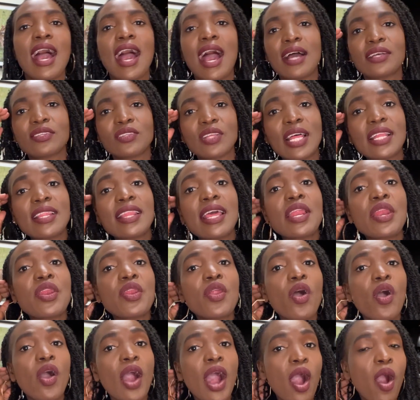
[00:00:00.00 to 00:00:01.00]
so that they
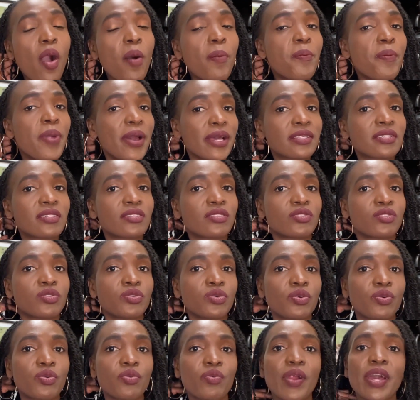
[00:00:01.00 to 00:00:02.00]
know how best to
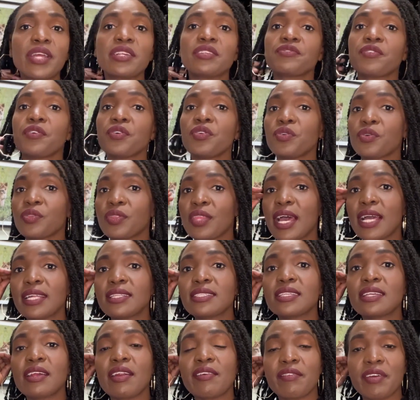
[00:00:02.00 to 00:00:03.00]
write for you that
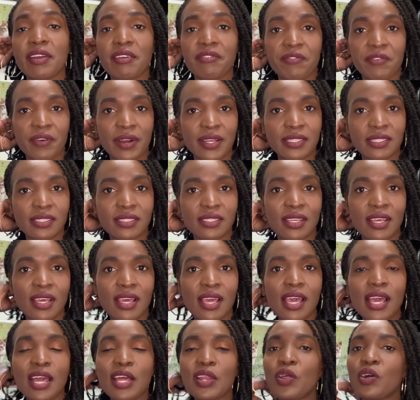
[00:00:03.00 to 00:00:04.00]
reference.
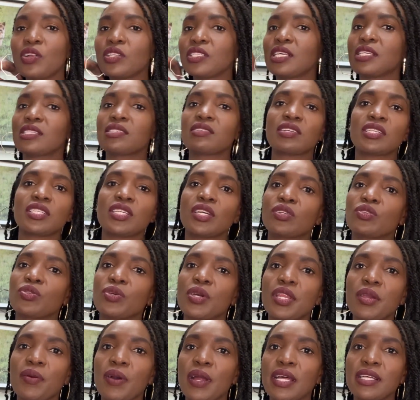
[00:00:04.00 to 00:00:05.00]
Don't just reach out to
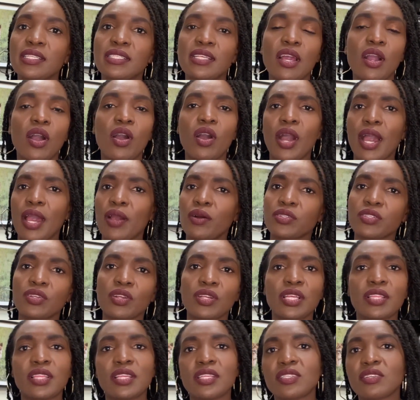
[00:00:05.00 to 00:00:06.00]
anyone and say, oh, I also
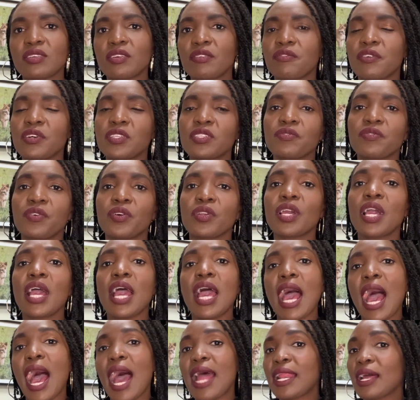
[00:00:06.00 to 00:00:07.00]
need this reference for.
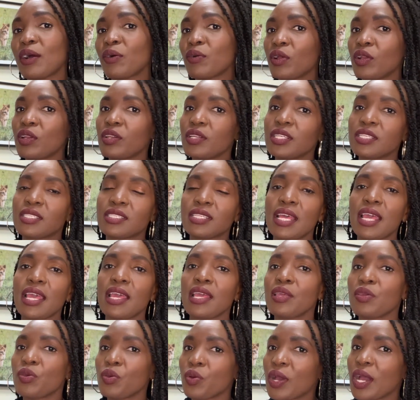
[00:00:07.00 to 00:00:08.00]
And I'll always say
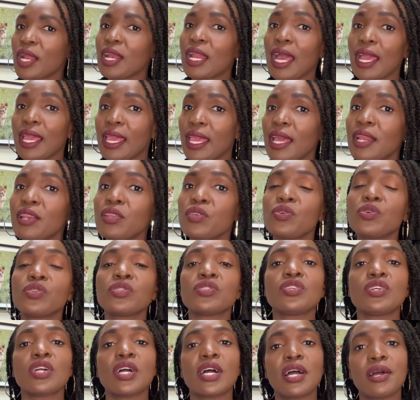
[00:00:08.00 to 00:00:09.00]
you can again use
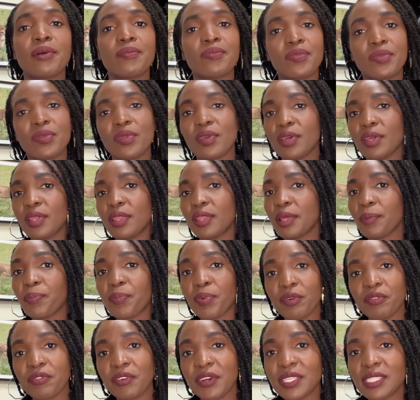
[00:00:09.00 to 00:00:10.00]
the
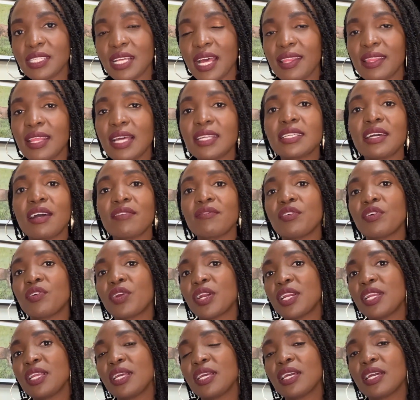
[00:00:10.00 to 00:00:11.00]
professor that I've
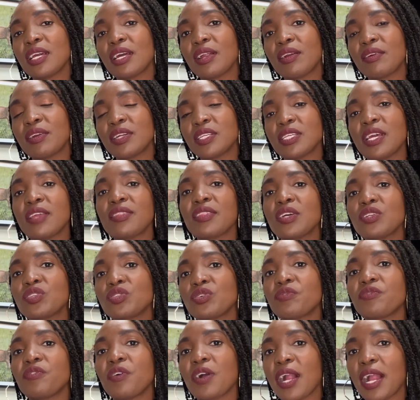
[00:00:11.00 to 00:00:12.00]
already written the 2
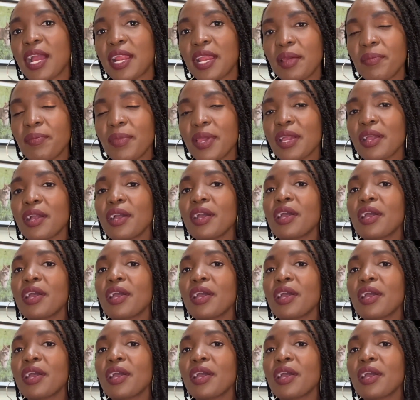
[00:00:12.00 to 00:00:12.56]
for academic,